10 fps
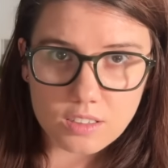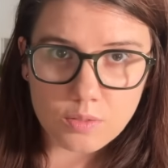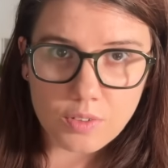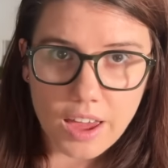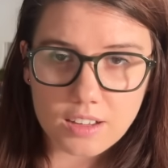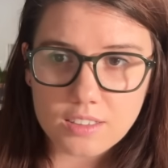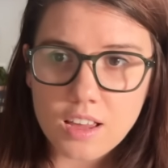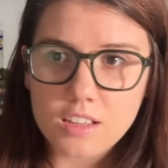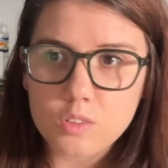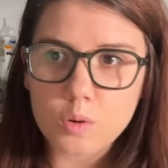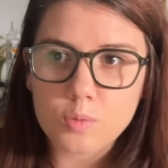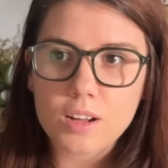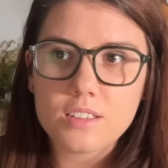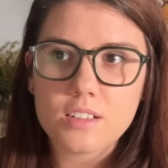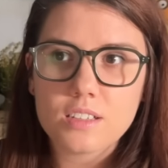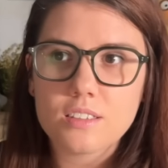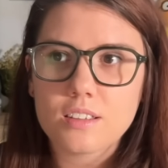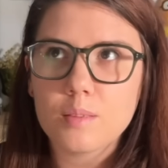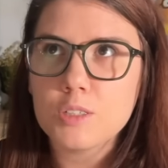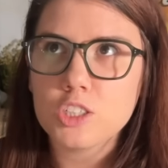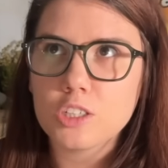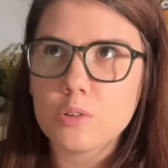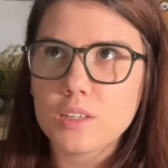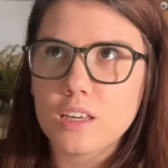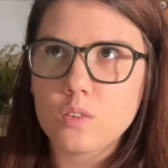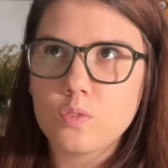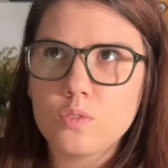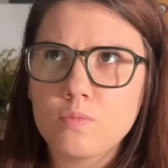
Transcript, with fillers: effects. So, a resonance, let me show you a GIF